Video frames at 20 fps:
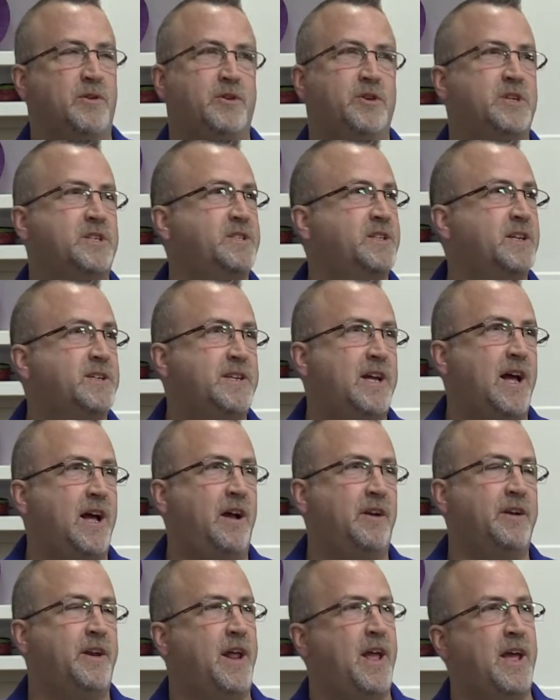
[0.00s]
You just sit
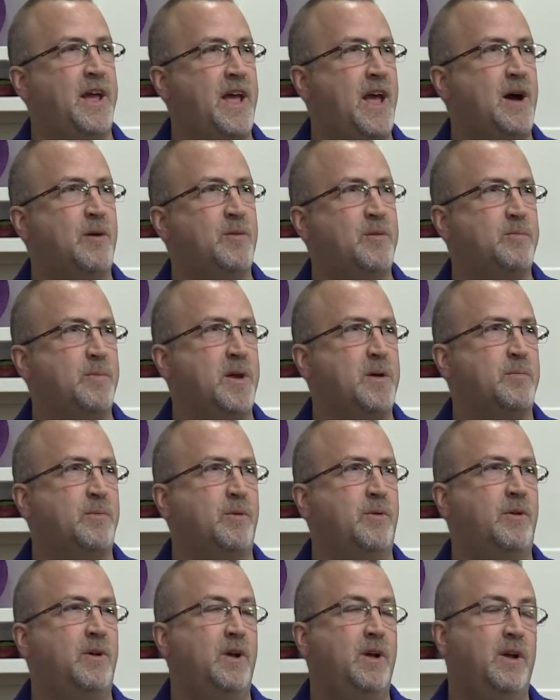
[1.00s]
down and hang out with
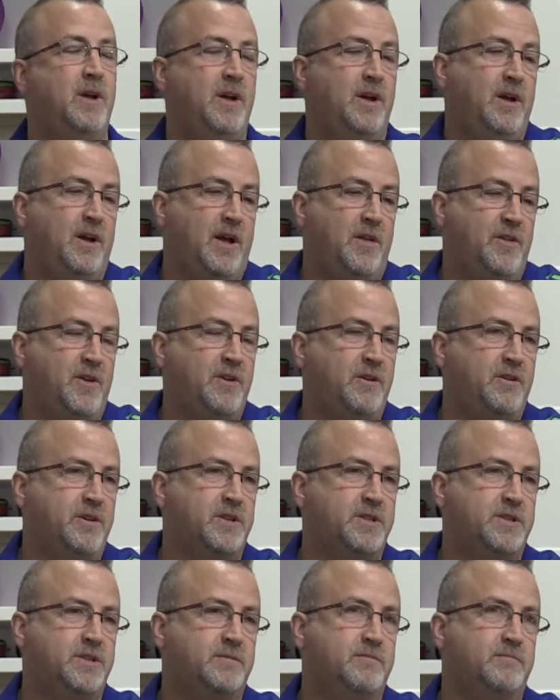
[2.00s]
people, and then you
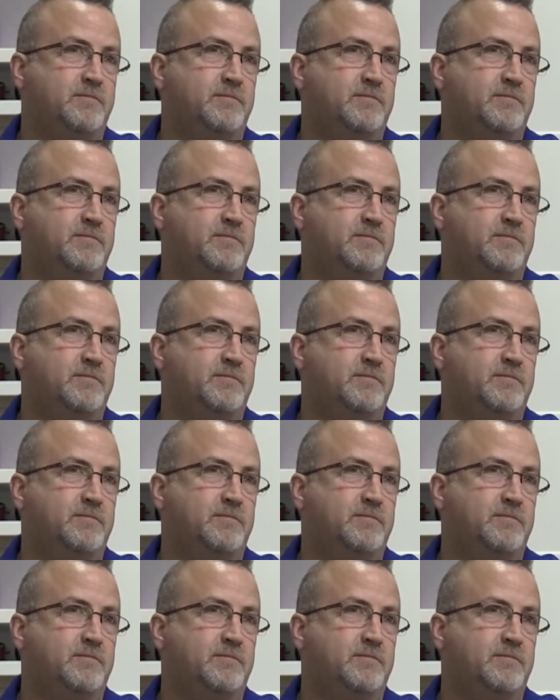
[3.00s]
just